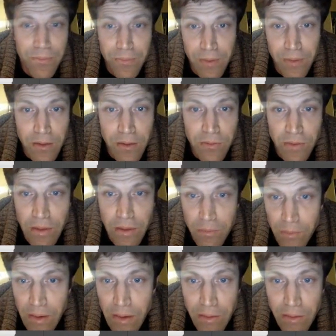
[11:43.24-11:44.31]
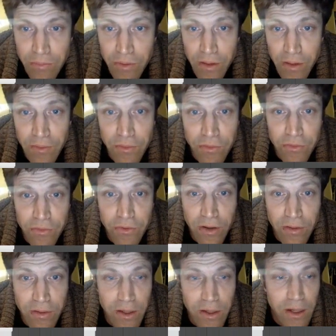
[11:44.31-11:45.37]
And, and that's going to give us a
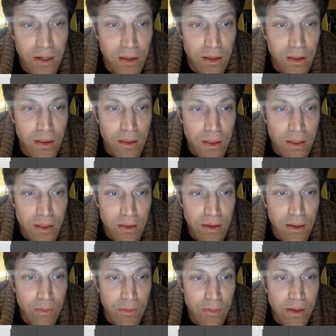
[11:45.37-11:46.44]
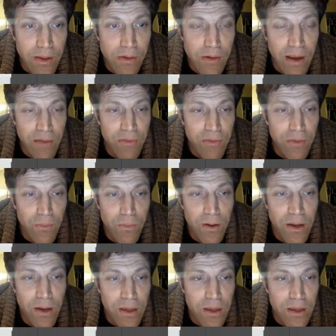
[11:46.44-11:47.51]
straight line. Now we can graph it.
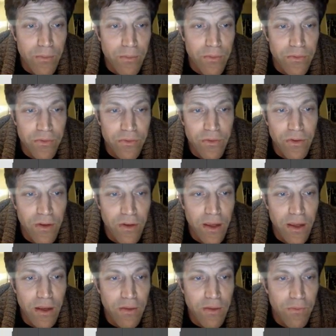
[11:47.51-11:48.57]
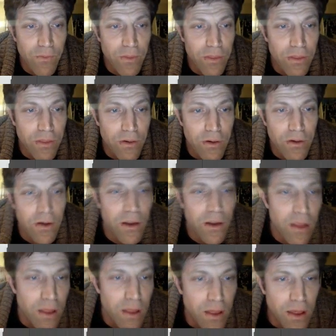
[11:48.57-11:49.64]
Y equals negative 1/3
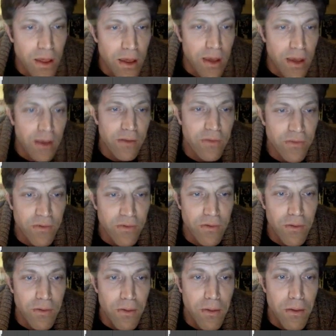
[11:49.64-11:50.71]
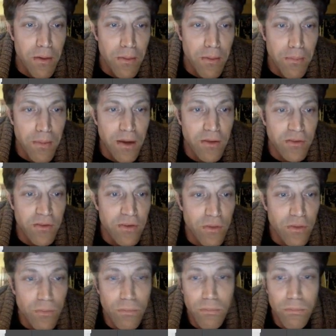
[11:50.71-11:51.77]
x minus 2.